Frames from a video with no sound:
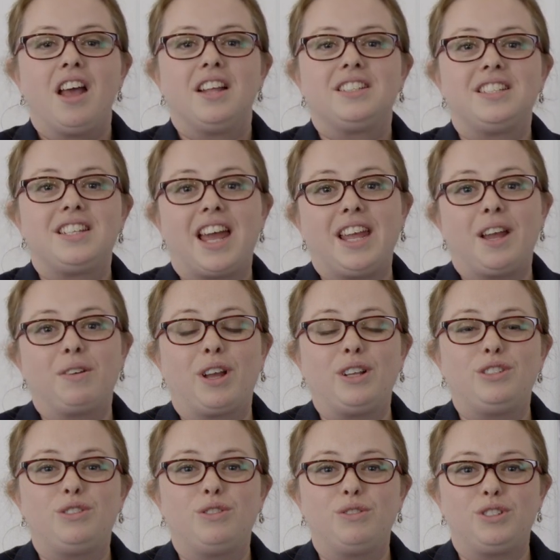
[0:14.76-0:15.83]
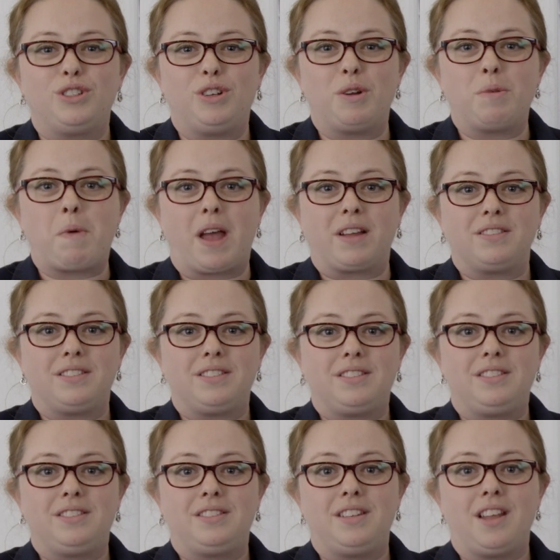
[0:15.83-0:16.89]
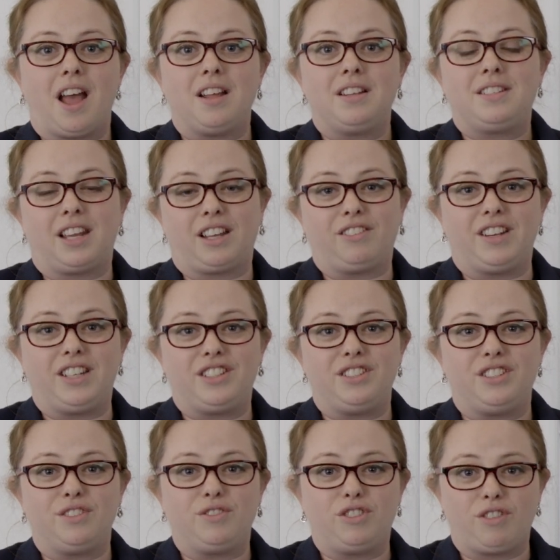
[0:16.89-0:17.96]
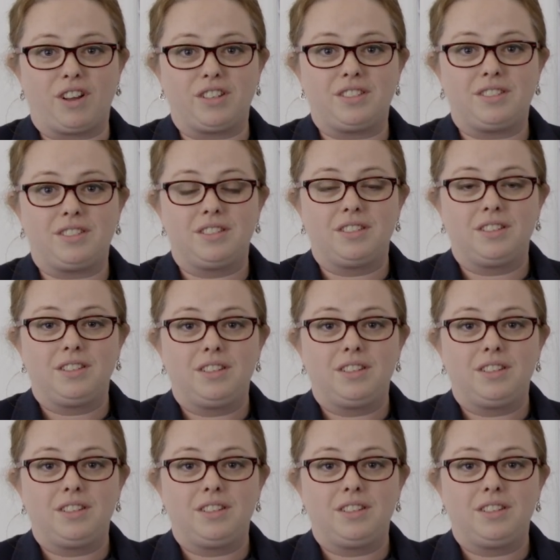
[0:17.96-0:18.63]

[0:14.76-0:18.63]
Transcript: Today I'm going to talk to you about declarations of trust.